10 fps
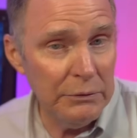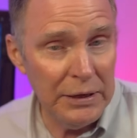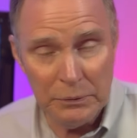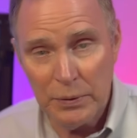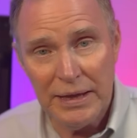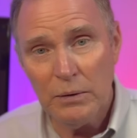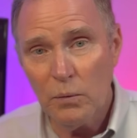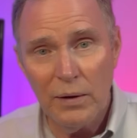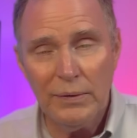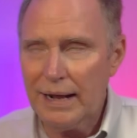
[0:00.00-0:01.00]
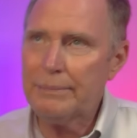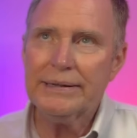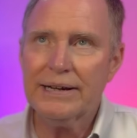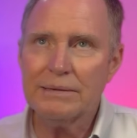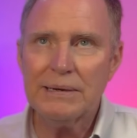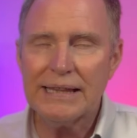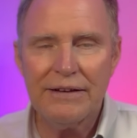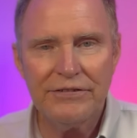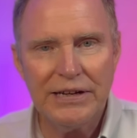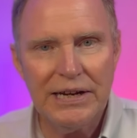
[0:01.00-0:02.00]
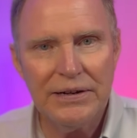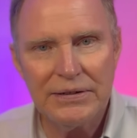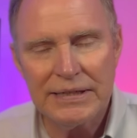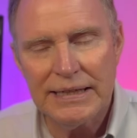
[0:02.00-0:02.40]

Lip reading: Within one, I've been talking about that for years,